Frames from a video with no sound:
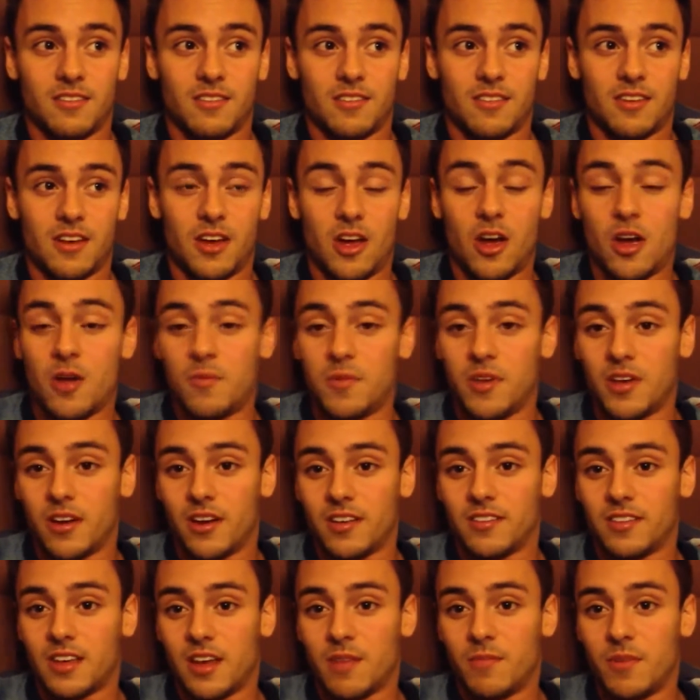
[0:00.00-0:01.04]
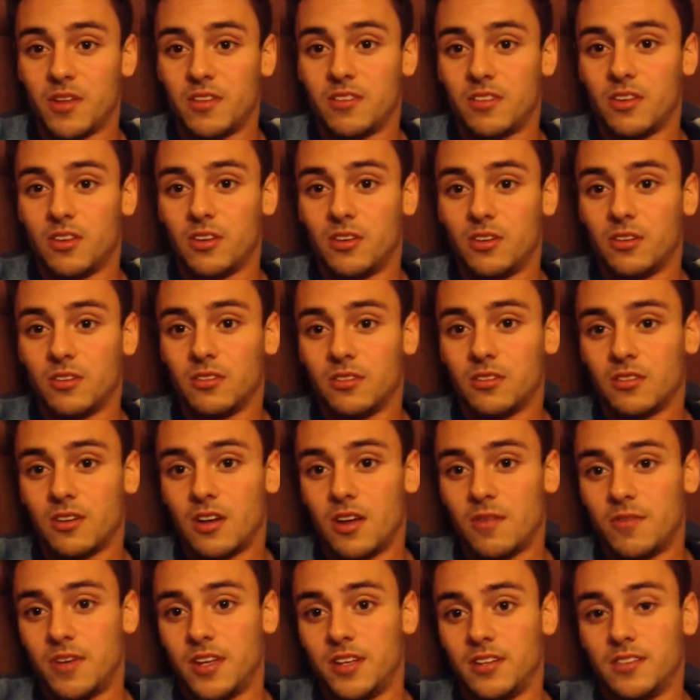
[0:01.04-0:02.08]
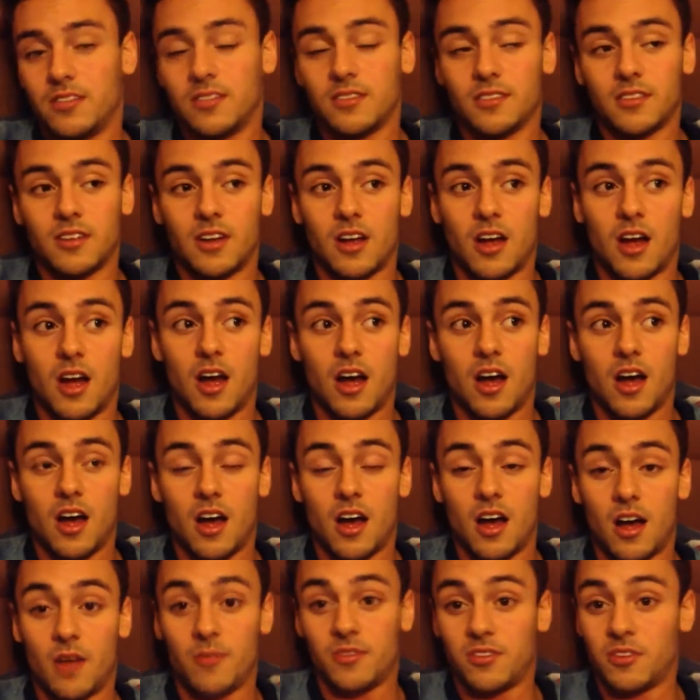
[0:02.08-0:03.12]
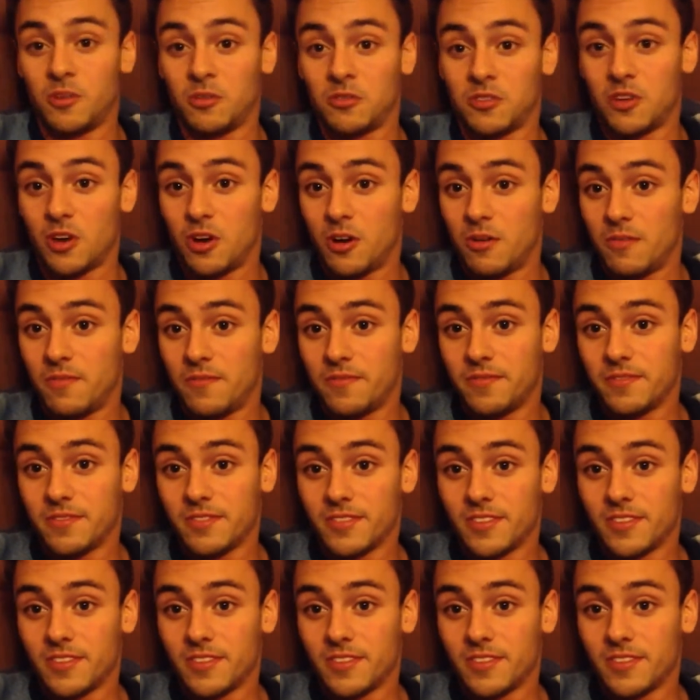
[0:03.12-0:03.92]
I hope you guys can be too. I mean, I'm still Tom.